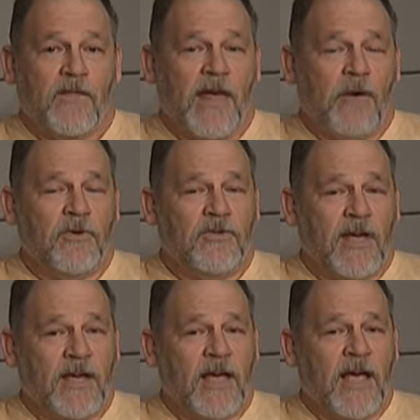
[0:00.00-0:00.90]
that would
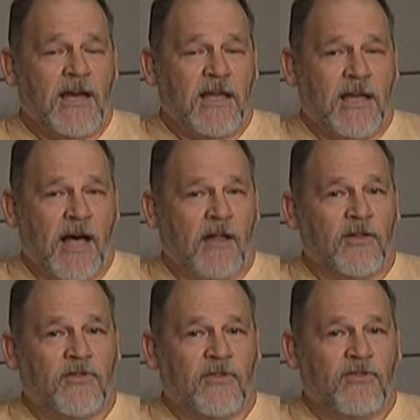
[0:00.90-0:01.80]
take 80
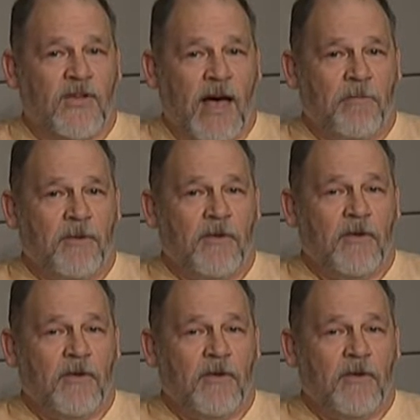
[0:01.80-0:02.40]
gallons of sap,